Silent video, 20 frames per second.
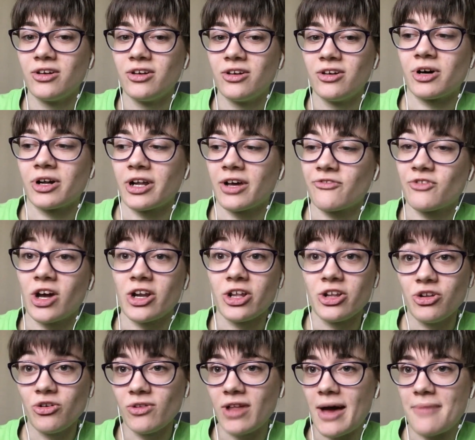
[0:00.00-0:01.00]
But I've got a
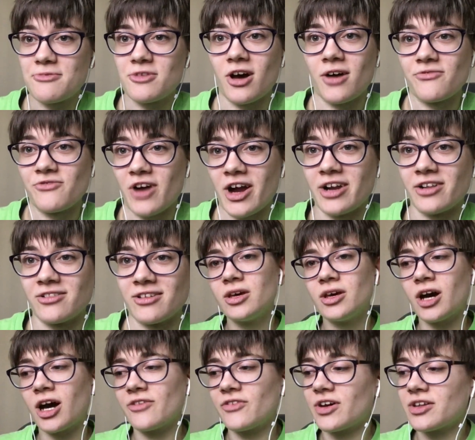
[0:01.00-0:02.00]
new laptop finally.
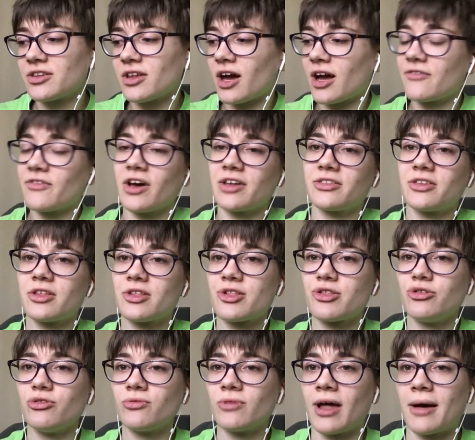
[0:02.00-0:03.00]
I've had this
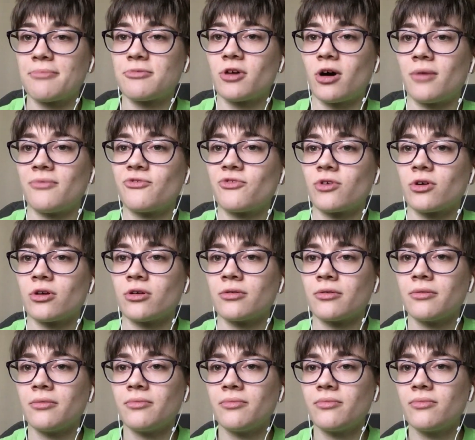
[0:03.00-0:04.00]
new laptop for
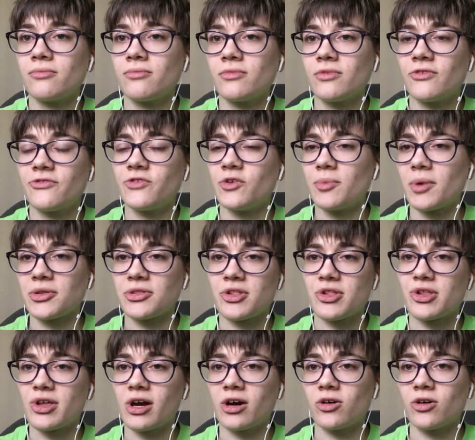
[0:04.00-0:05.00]
a few months
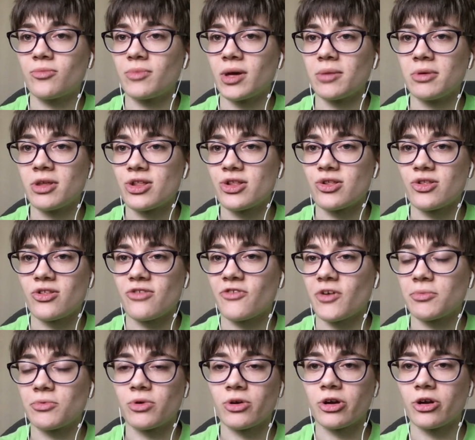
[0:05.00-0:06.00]
now, maybe since
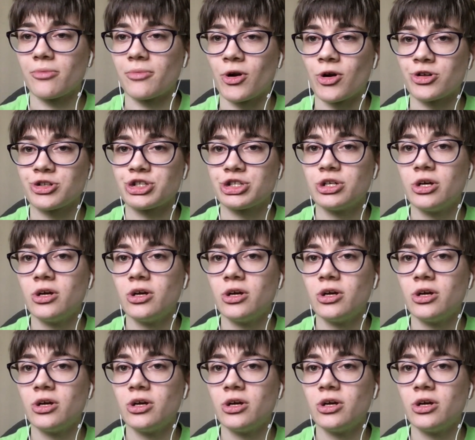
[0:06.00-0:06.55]
February or March.